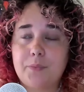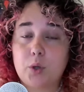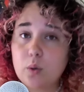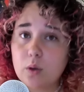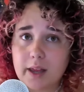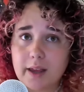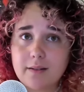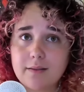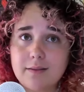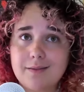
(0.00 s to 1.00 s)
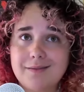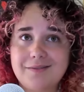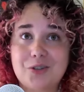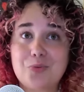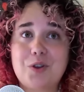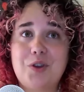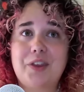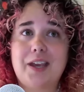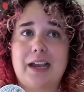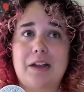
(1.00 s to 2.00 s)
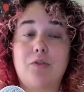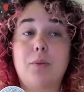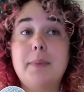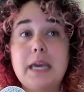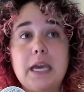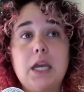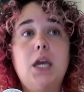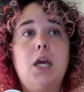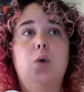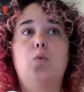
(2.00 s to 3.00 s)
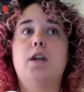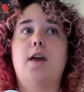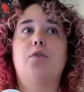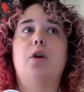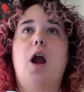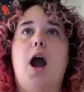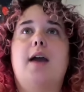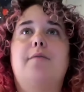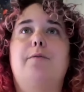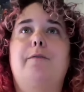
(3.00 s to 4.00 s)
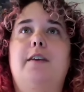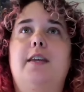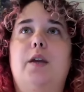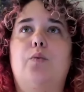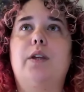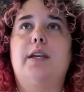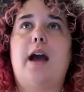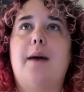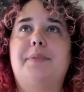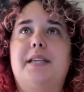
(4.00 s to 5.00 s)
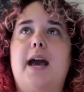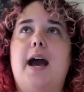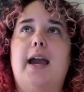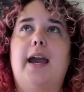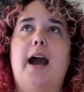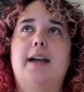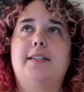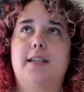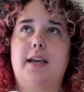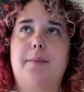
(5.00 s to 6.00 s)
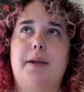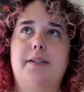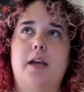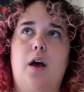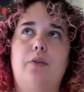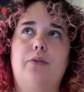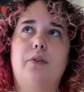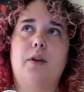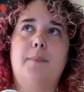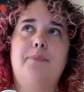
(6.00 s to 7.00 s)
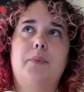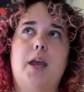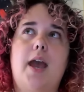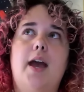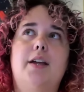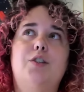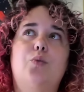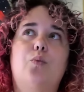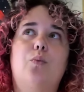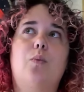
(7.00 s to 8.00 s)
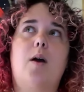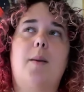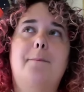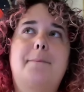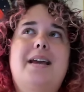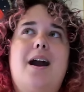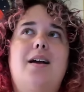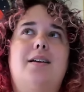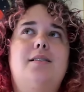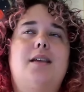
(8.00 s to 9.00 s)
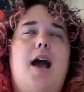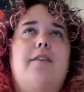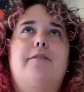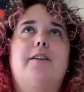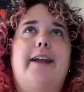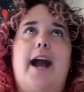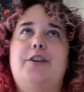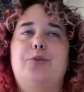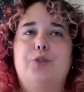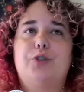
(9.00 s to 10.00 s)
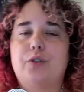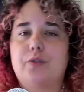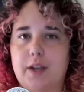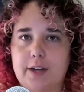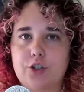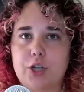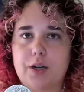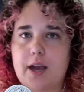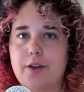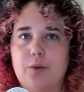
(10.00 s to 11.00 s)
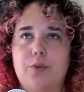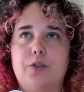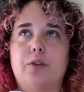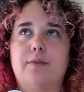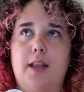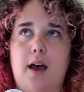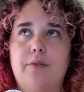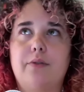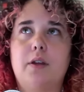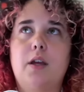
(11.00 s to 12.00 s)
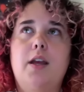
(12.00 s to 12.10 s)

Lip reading: Google it. It's a real thing. For me, whenever I'm feeling really upset, I isolate myself. And because I feel like I don't deserve connection, I don't deserve love.